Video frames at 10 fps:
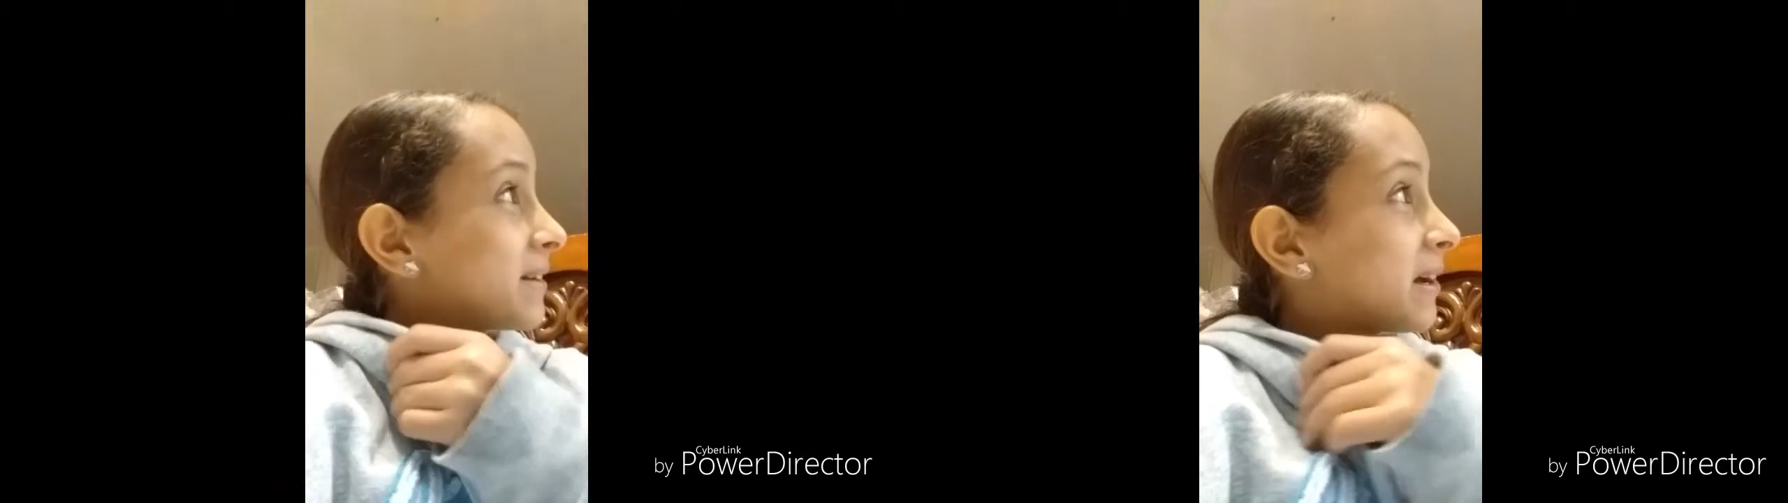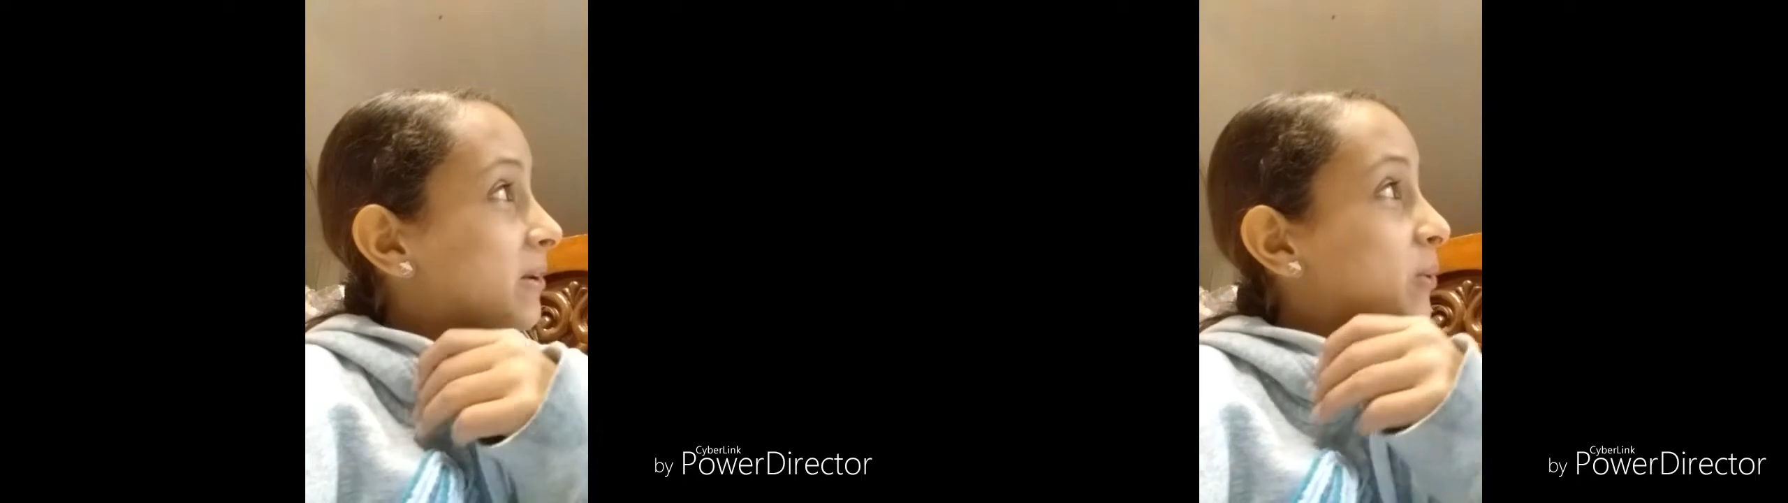
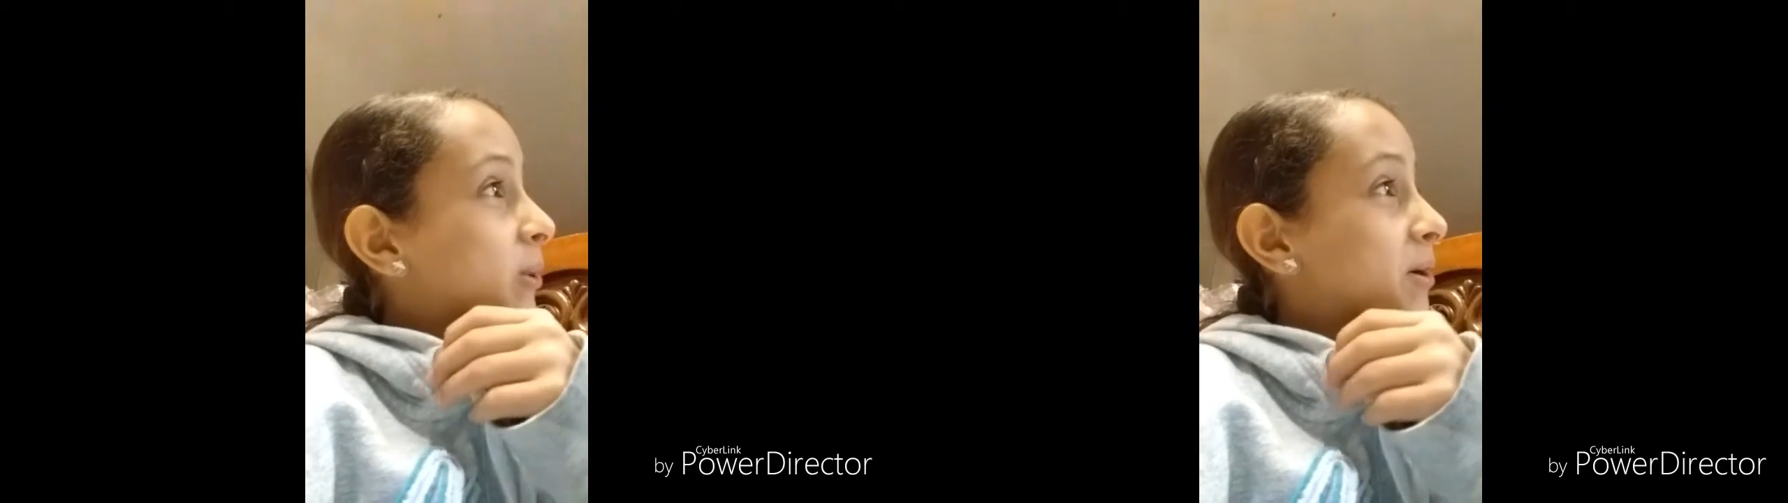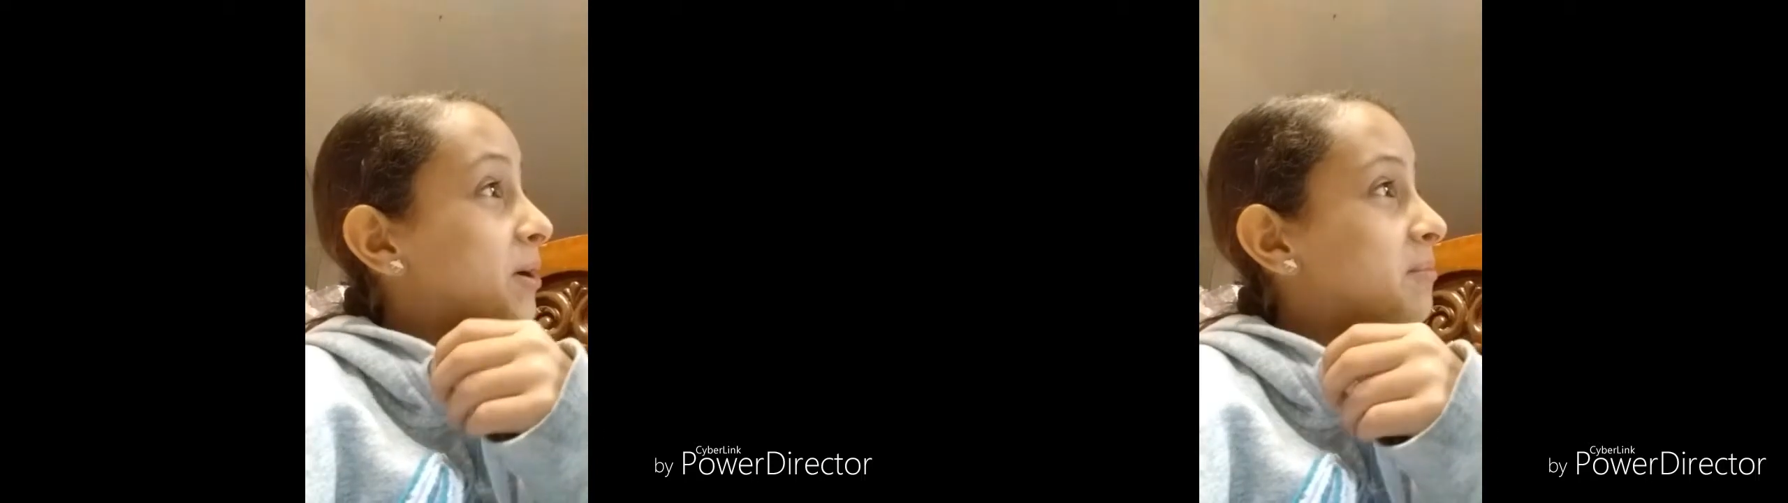I know
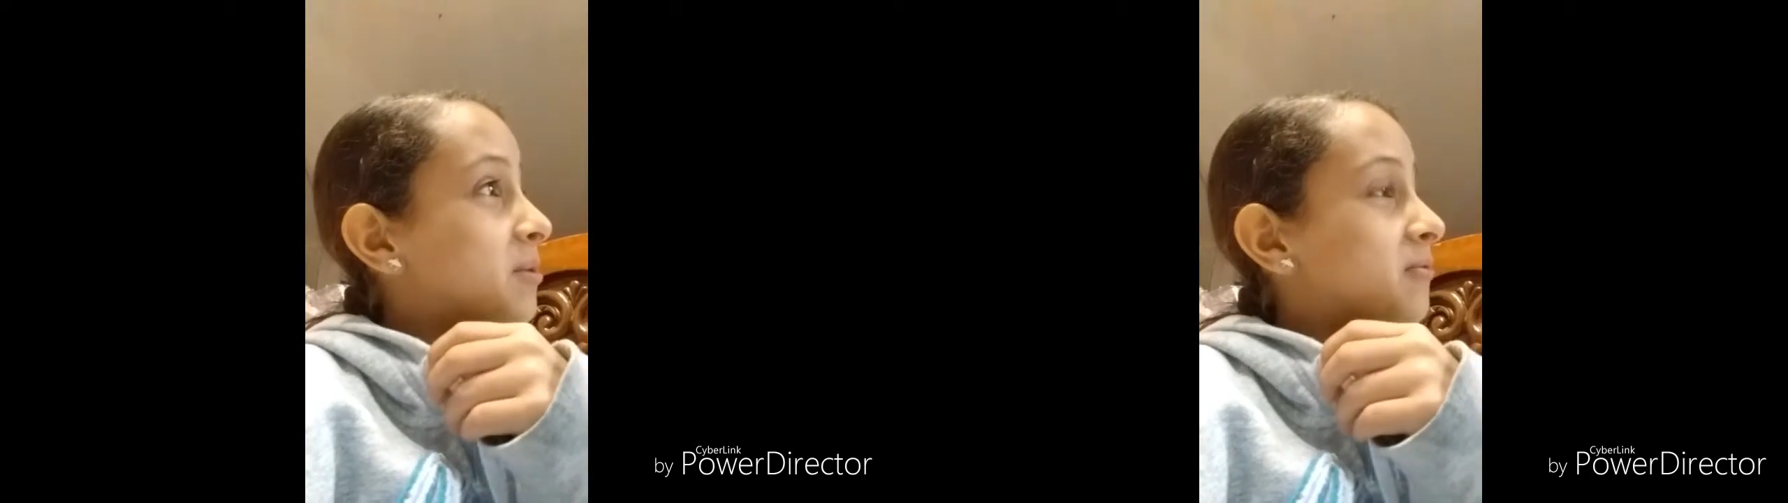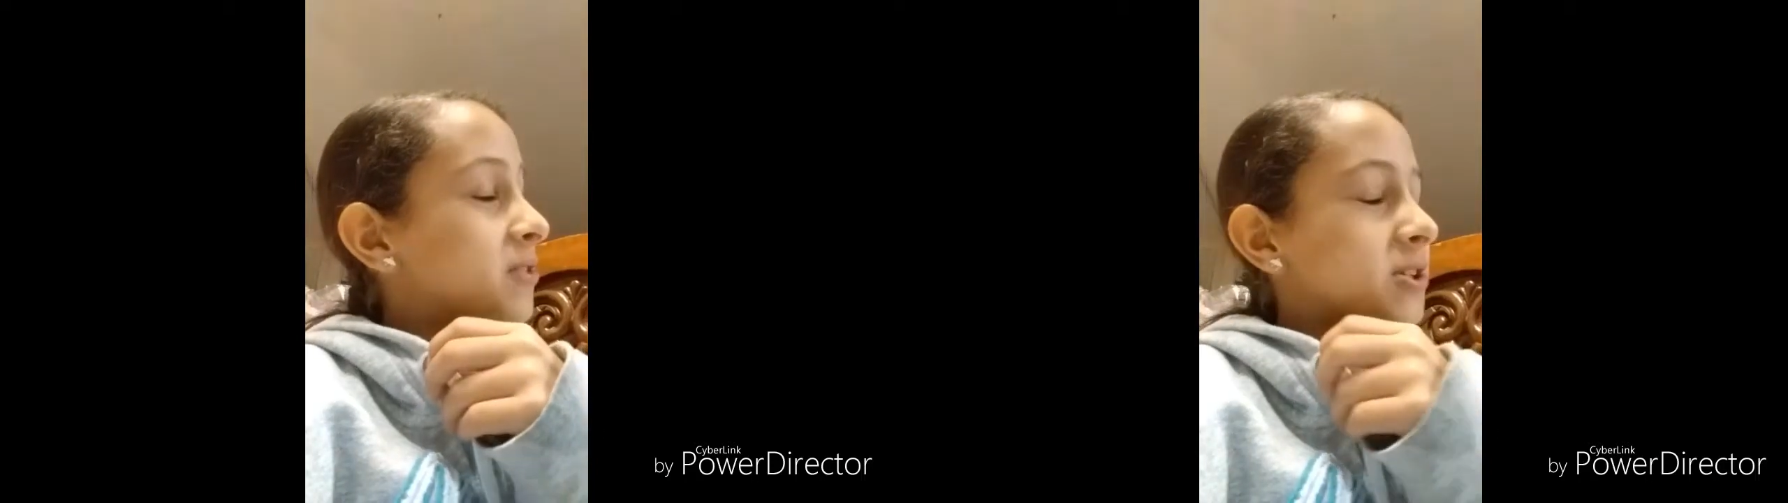I am
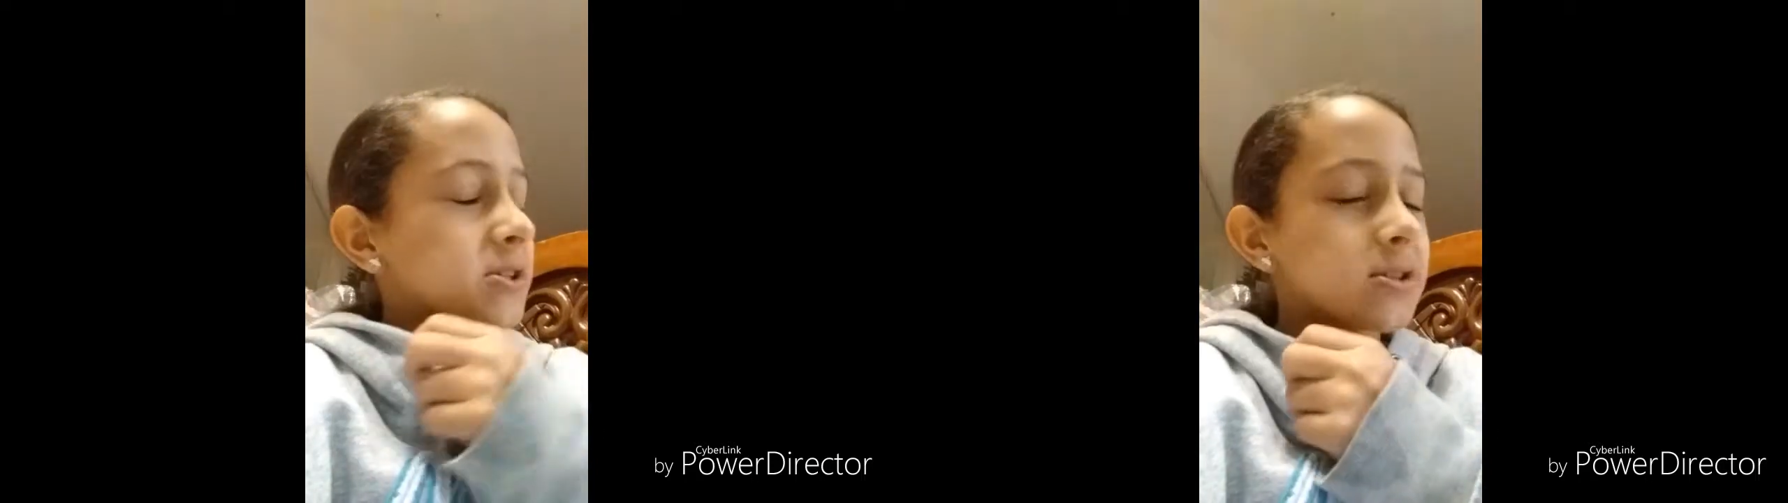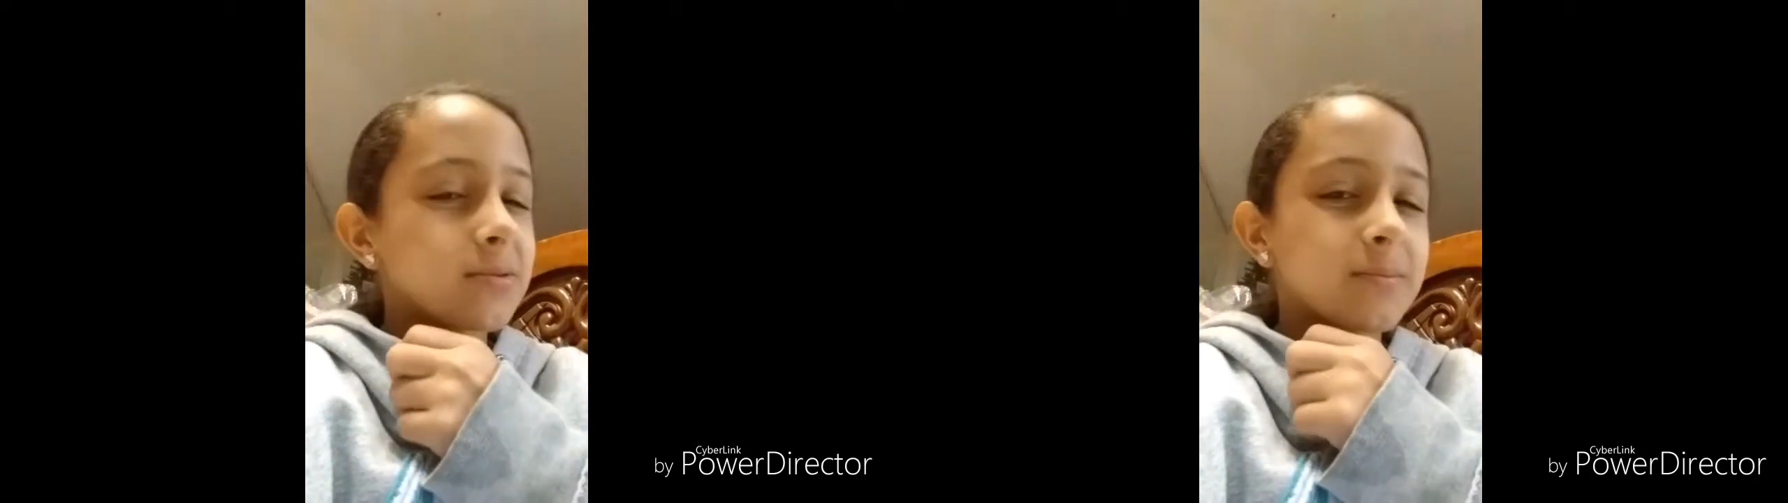a
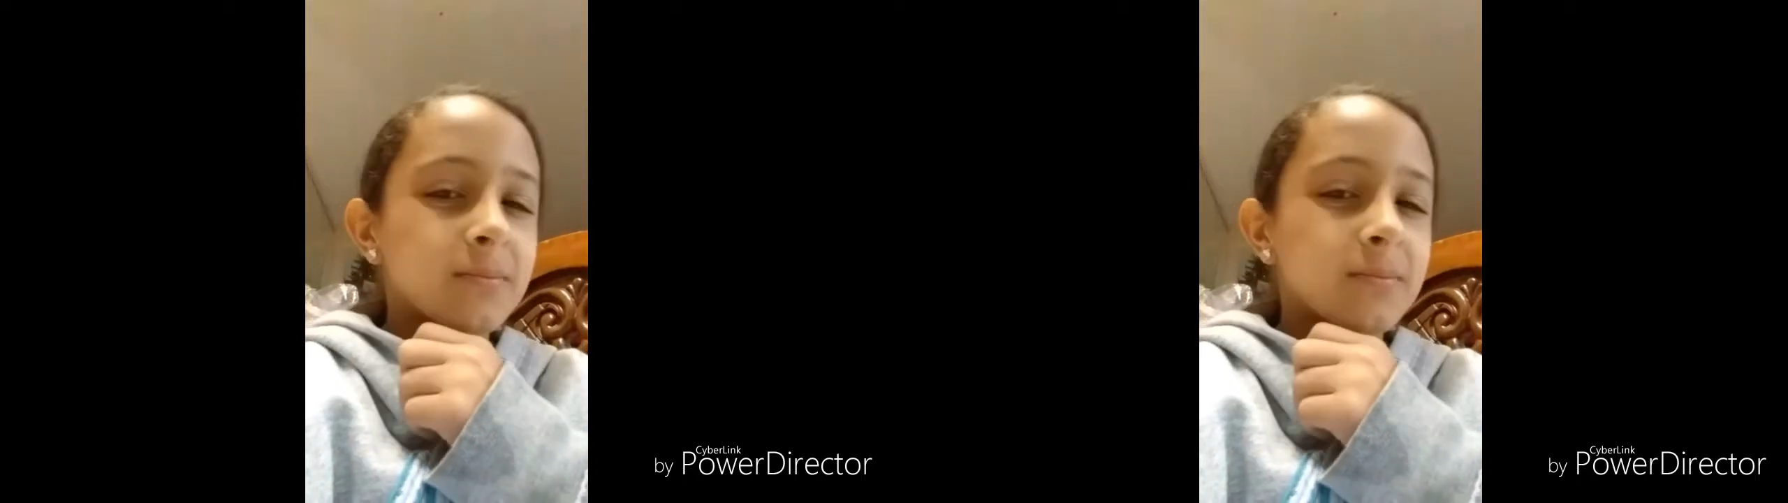fish.